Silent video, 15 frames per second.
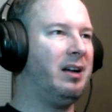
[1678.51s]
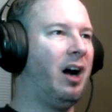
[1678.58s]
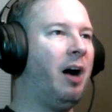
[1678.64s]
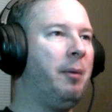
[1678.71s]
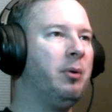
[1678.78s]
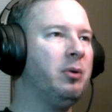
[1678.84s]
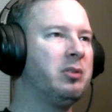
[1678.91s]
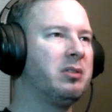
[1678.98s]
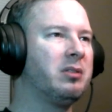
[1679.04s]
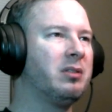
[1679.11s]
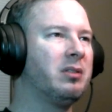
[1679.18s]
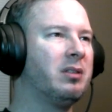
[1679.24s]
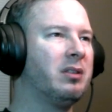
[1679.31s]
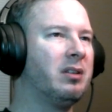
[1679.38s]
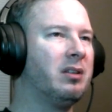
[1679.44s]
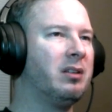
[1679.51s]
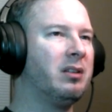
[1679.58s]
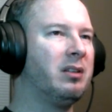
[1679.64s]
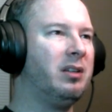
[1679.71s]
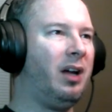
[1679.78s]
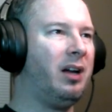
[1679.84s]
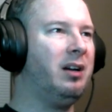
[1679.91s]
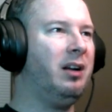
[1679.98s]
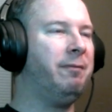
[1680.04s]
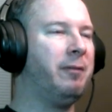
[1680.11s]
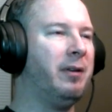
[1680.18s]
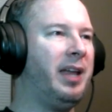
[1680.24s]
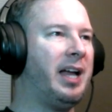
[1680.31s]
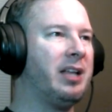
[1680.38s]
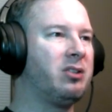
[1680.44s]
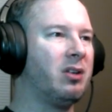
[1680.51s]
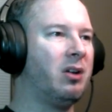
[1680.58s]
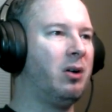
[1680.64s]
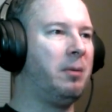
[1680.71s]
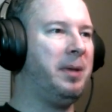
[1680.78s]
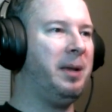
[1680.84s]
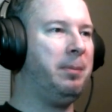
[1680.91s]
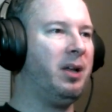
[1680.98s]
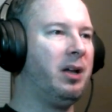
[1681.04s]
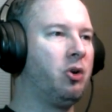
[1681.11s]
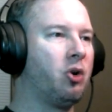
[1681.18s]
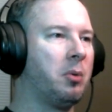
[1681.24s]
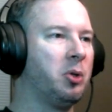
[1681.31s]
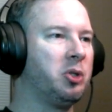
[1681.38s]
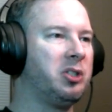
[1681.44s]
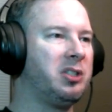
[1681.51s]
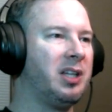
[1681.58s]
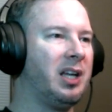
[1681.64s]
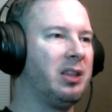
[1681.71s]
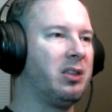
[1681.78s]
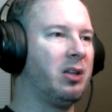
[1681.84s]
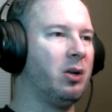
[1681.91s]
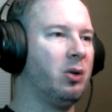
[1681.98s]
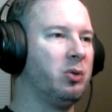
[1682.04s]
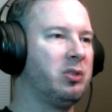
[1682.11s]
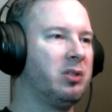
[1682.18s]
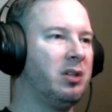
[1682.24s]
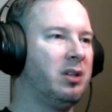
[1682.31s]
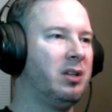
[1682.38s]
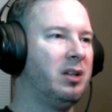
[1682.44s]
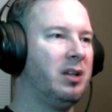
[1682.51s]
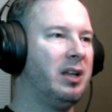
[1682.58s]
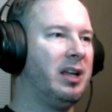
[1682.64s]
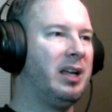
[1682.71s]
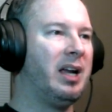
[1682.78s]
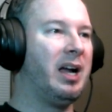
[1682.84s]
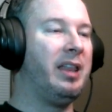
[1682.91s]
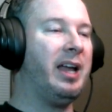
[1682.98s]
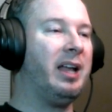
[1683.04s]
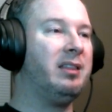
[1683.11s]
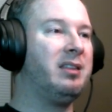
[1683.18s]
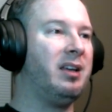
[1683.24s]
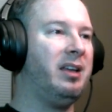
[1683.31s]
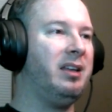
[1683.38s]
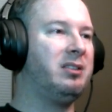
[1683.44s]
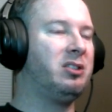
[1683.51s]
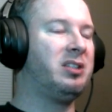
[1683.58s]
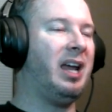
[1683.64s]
Almost got enough for that, so I may play normal just to get those. And that takes